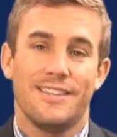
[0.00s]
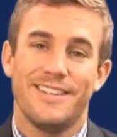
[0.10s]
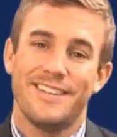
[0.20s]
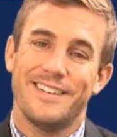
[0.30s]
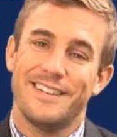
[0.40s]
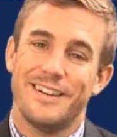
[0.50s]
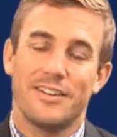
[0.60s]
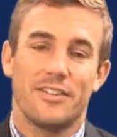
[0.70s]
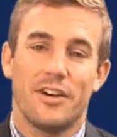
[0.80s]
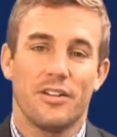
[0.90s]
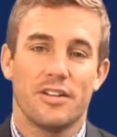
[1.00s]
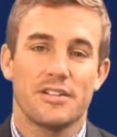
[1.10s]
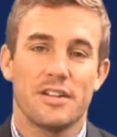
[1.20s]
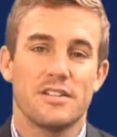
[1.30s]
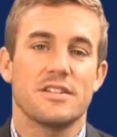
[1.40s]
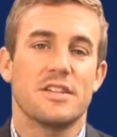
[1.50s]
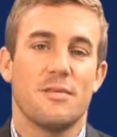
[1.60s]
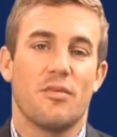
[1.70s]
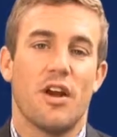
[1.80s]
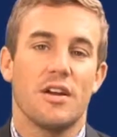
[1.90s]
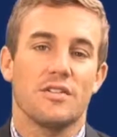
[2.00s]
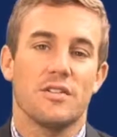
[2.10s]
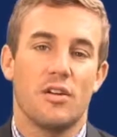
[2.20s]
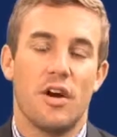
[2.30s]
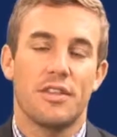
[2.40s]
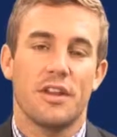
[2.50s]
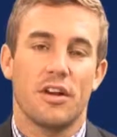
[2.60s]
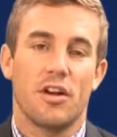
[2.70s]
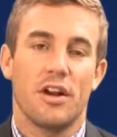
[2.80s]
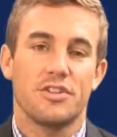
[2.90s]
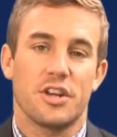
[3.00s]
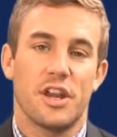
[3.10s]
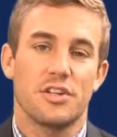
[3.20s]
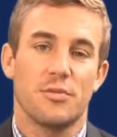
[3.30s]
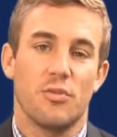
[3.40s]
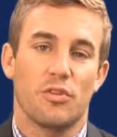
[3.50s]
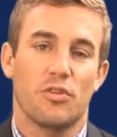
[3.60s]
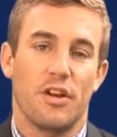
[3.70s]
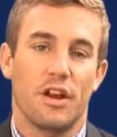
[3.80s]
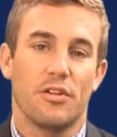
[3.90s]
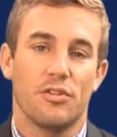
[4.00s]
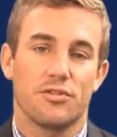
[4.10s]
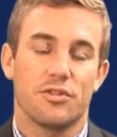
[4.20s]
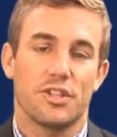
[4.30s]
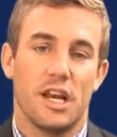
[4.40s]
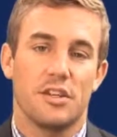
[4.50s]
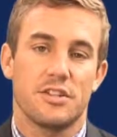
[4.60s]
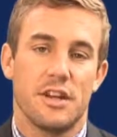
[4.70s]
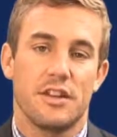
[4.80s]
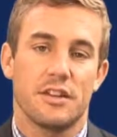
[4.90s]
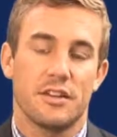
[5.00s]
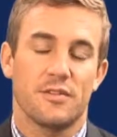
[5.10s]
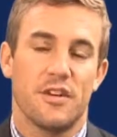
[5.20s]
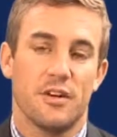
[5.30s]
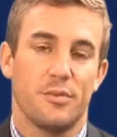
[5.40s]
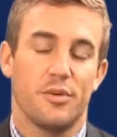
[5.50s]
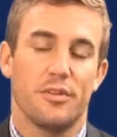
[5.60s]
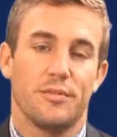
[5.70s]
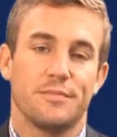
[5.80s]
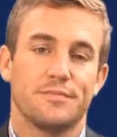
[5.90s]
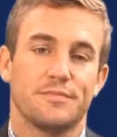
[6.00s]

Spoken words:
I don't know, this doesn't seem right. So I think our education will create culture change, and I think that's very important.